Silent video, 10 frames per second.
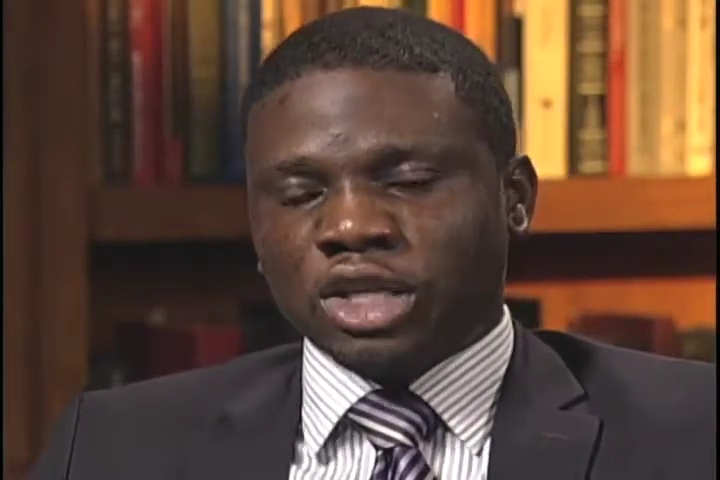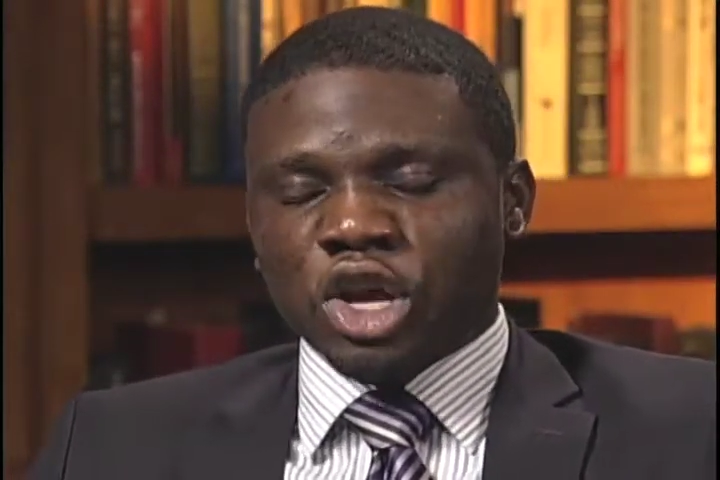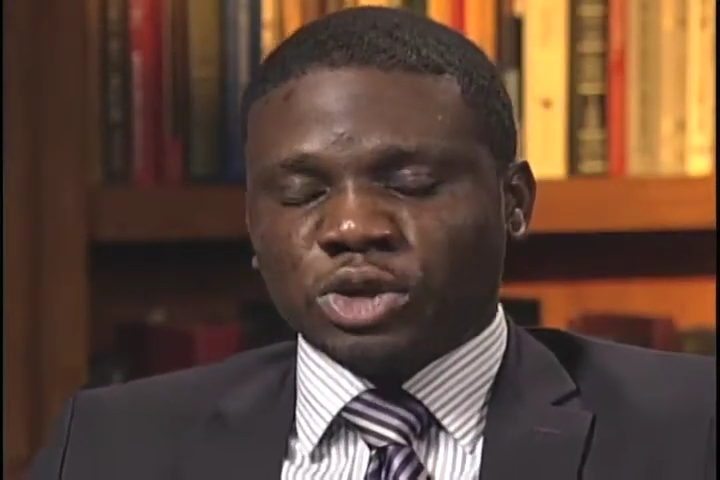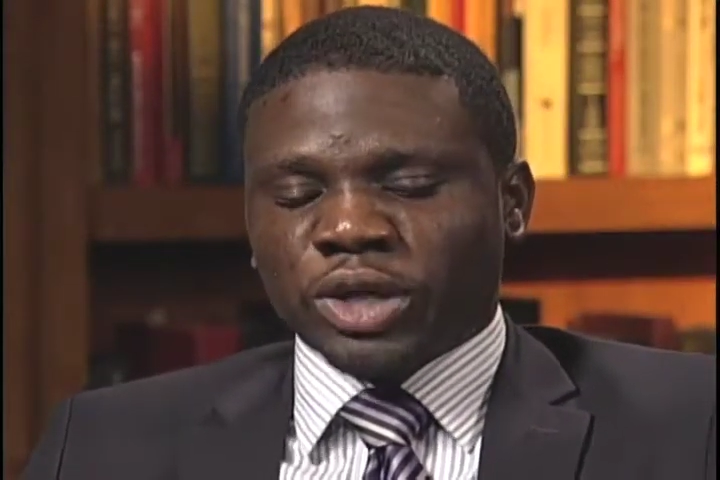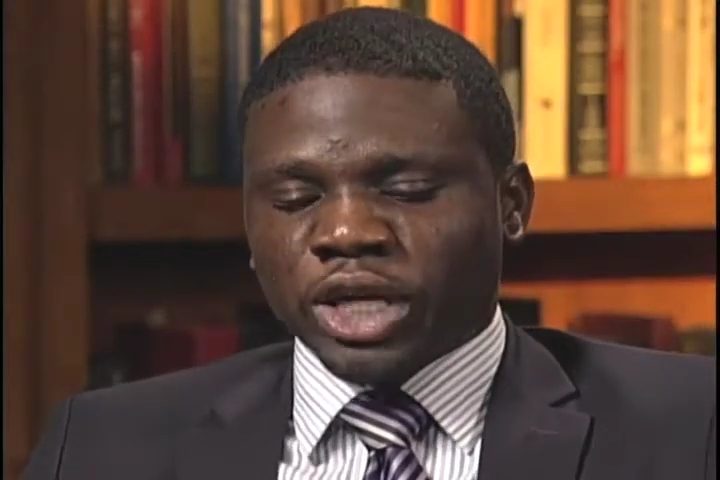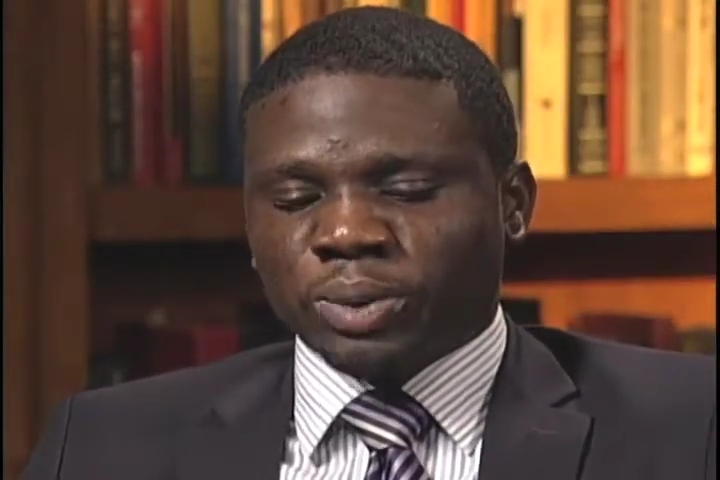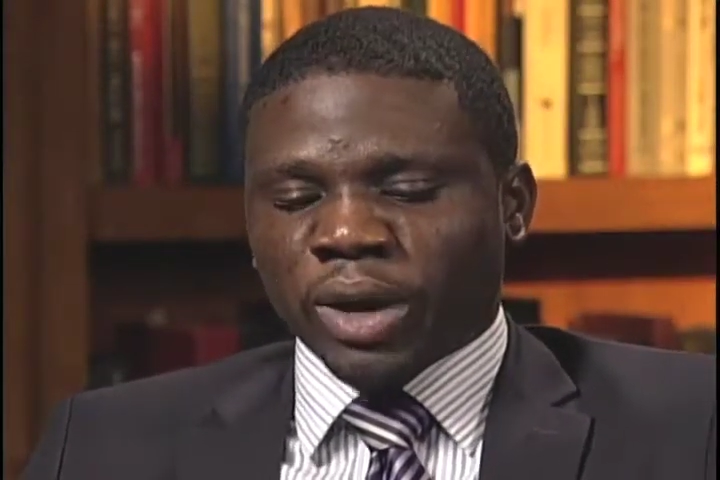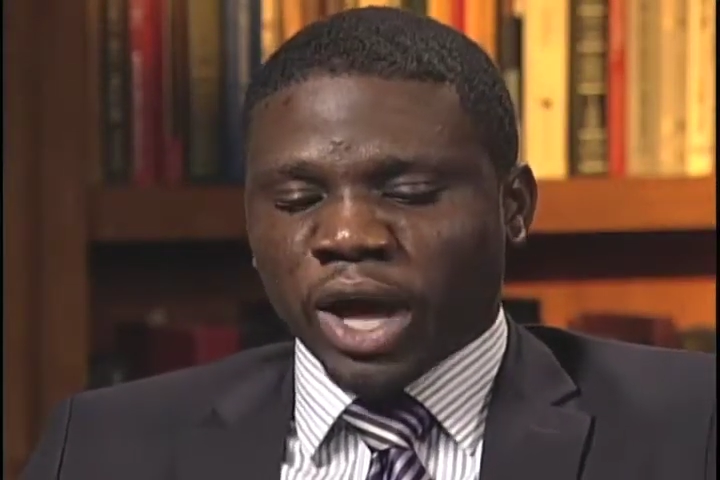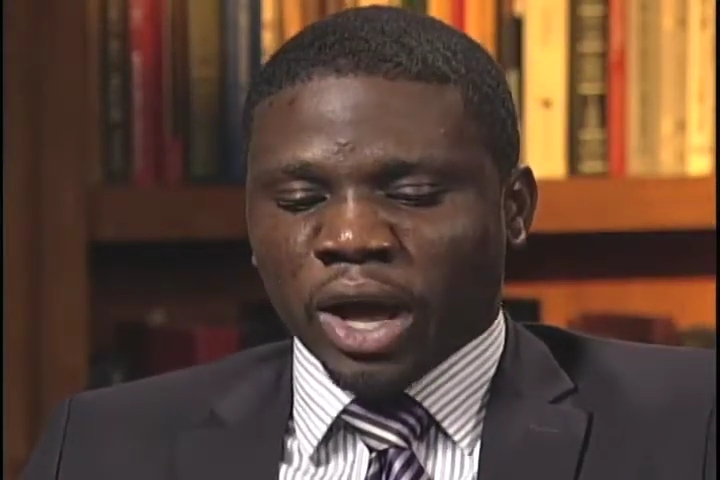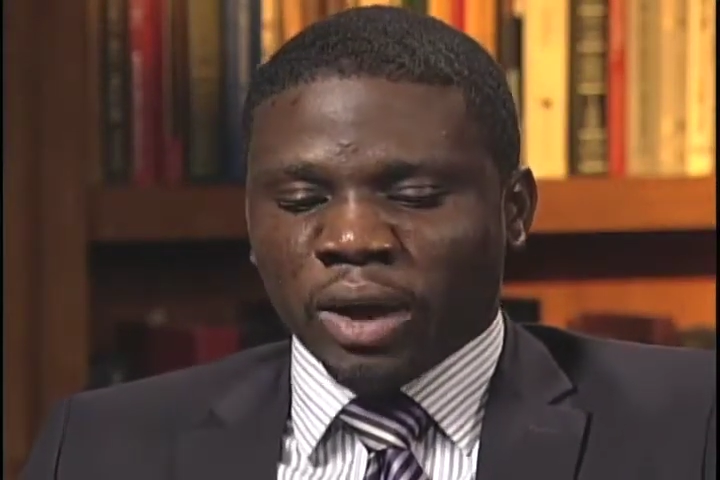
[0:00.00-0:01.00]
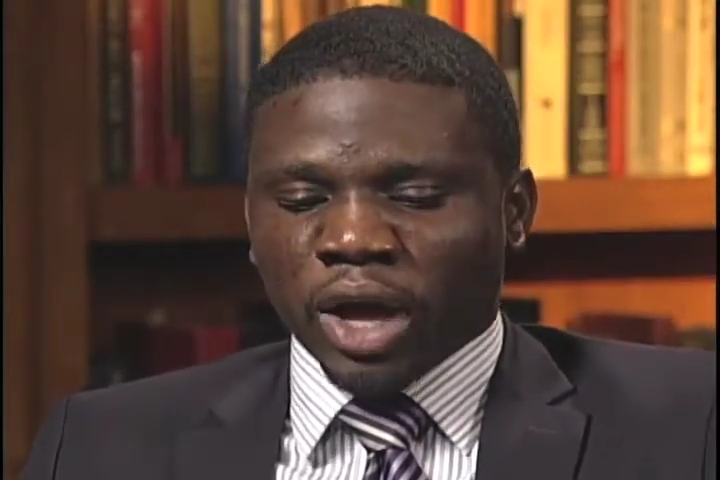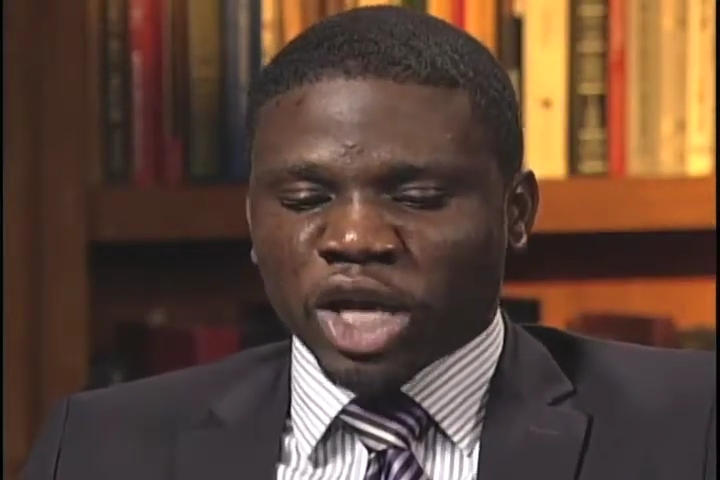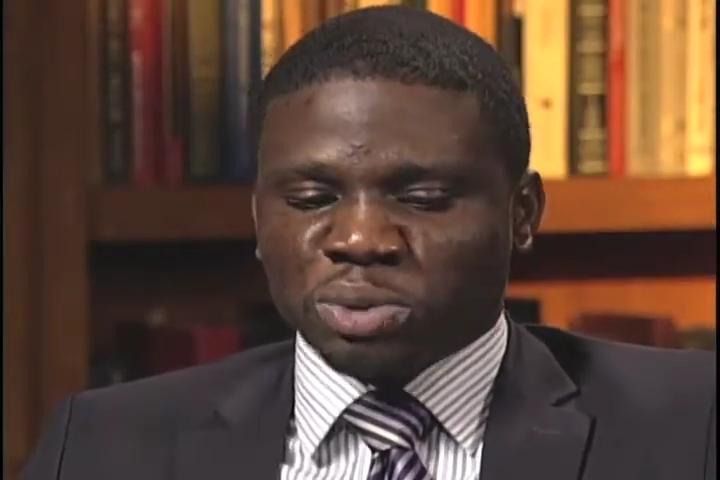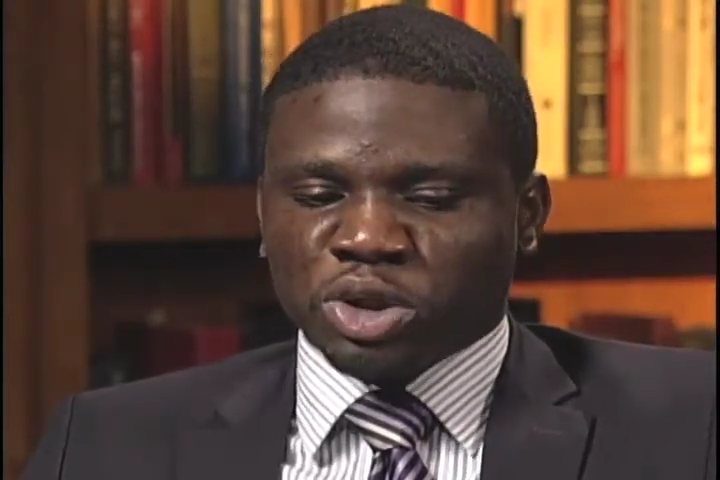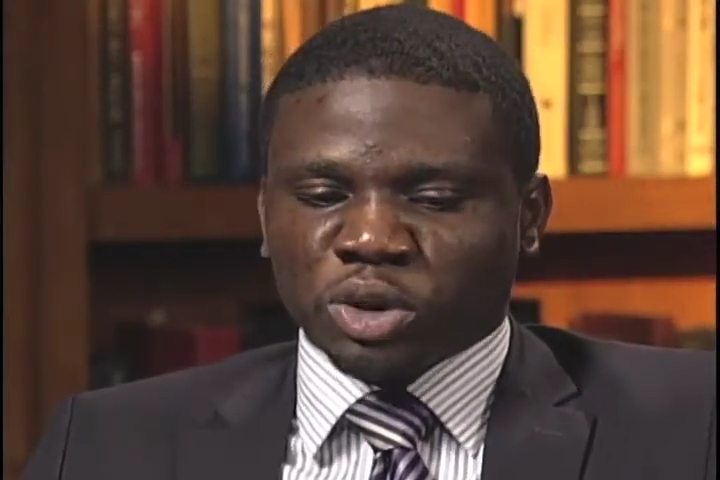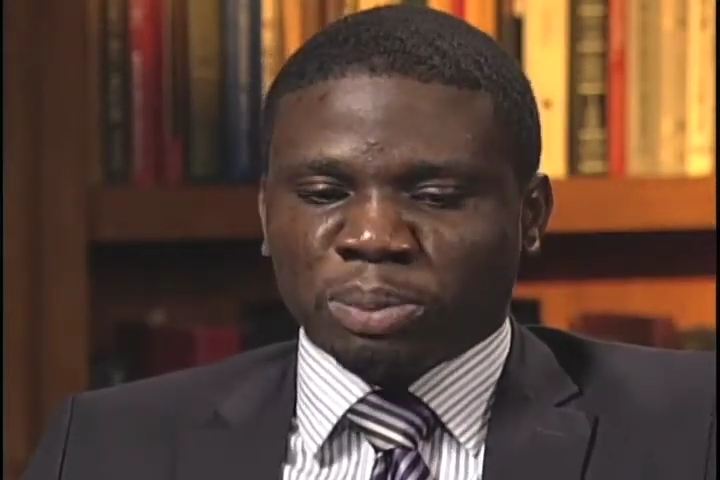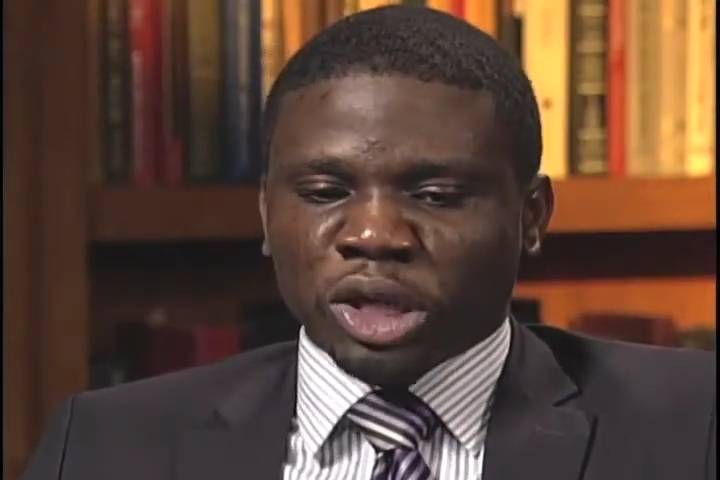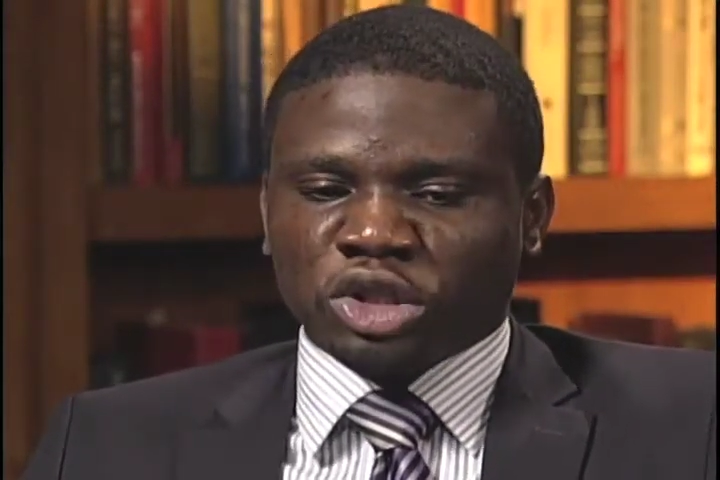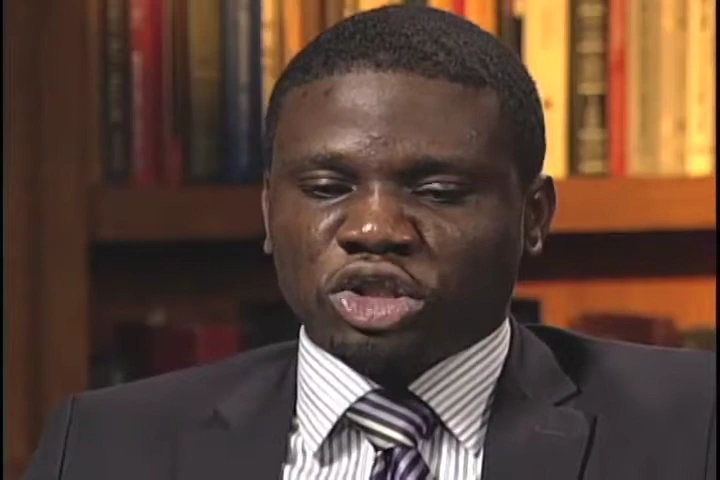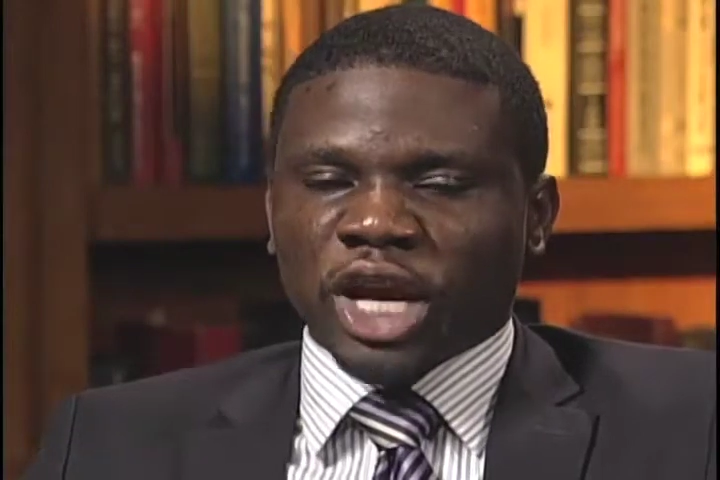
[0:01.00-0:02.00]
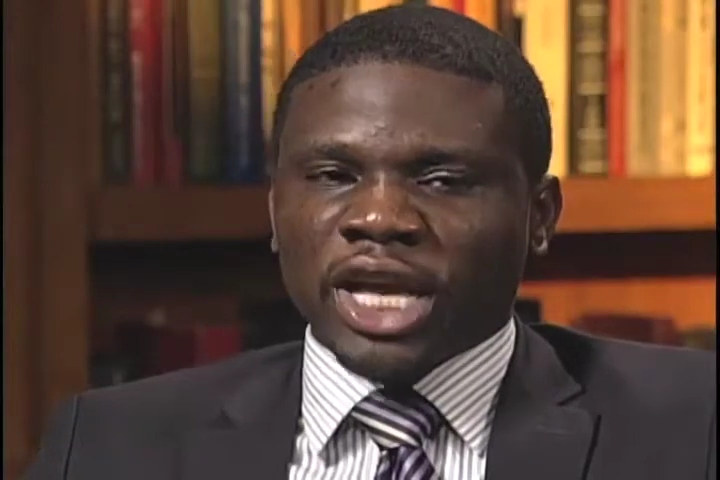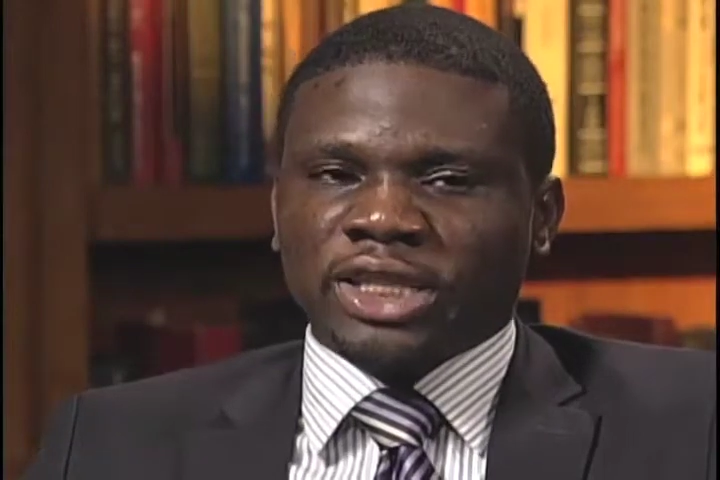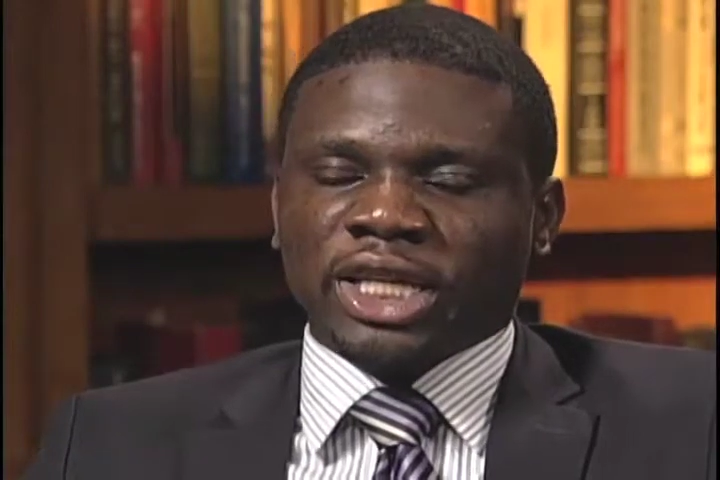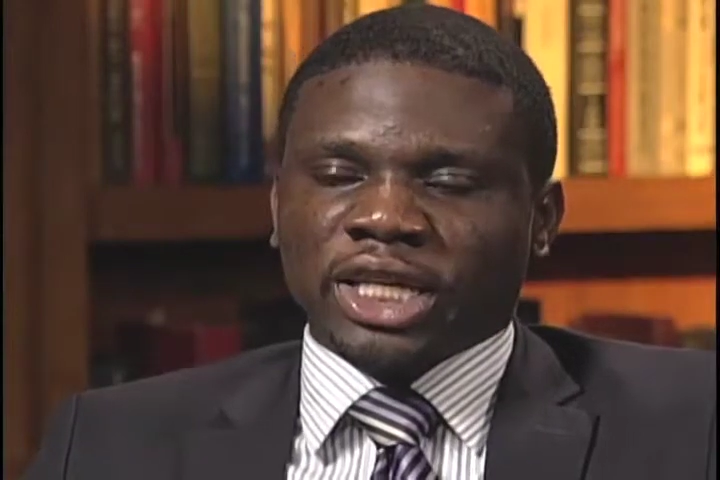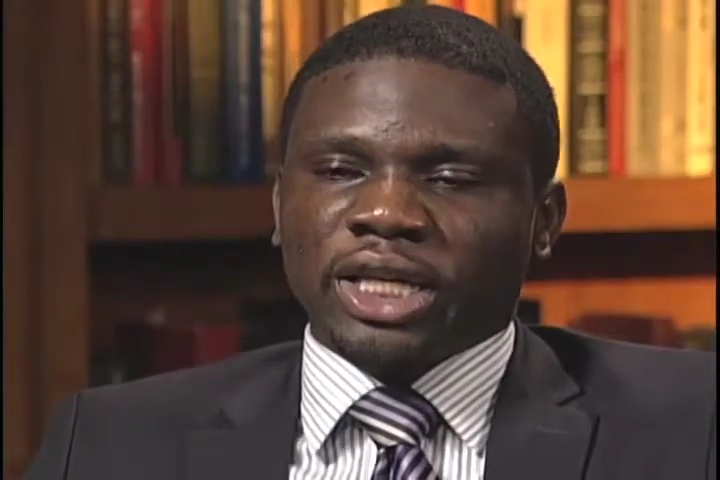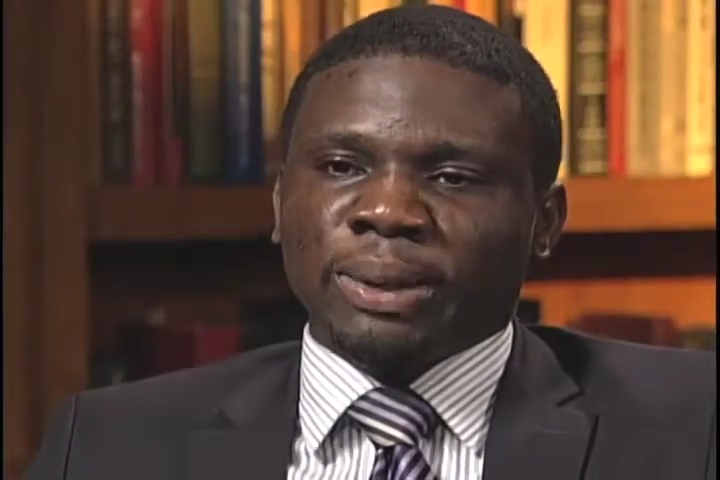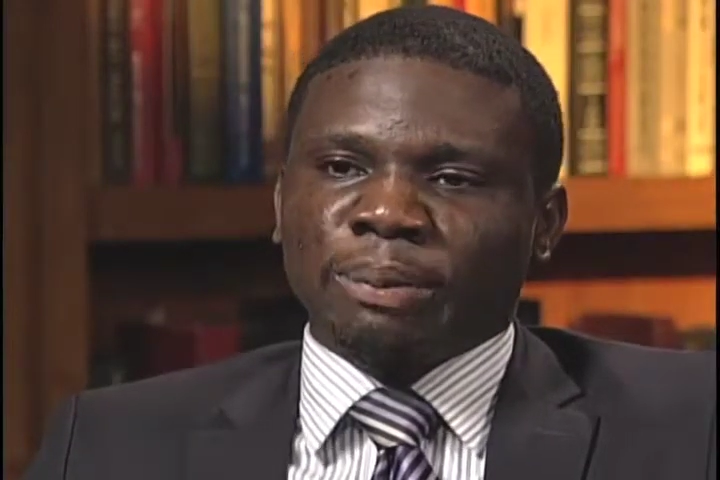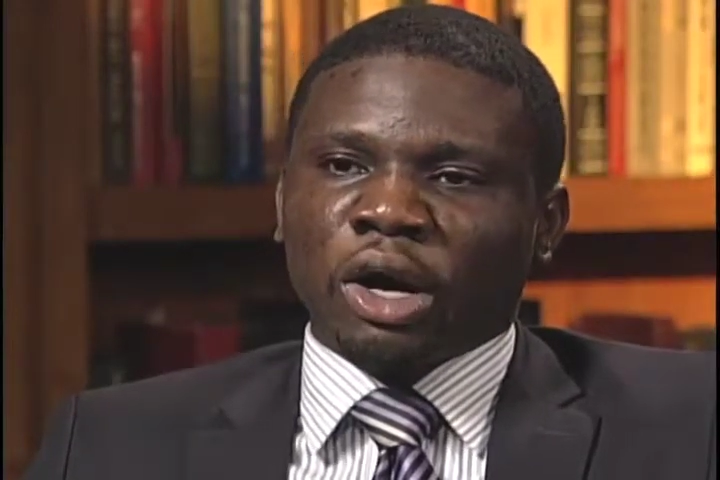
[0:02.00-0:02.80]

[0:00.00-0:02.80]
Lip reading: So that's why HBC Buzz tries to keep